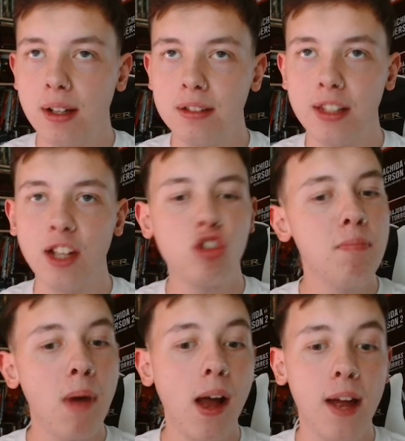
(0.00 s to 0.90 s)
get
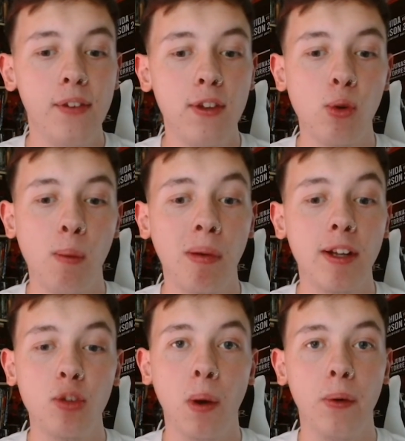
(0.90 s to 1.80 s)
Chimaev into a
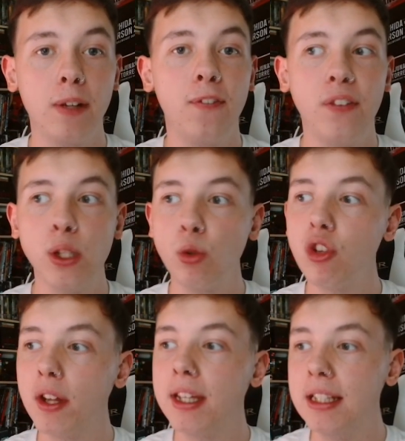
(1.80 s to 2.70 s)
place where he feels
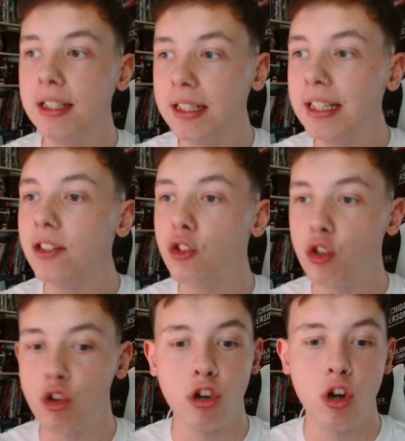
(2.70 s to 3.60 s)
like he needs to
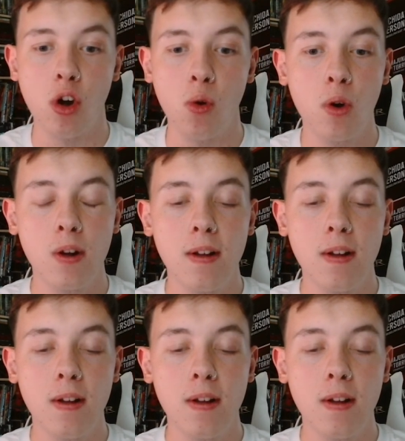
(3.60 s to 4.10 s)
show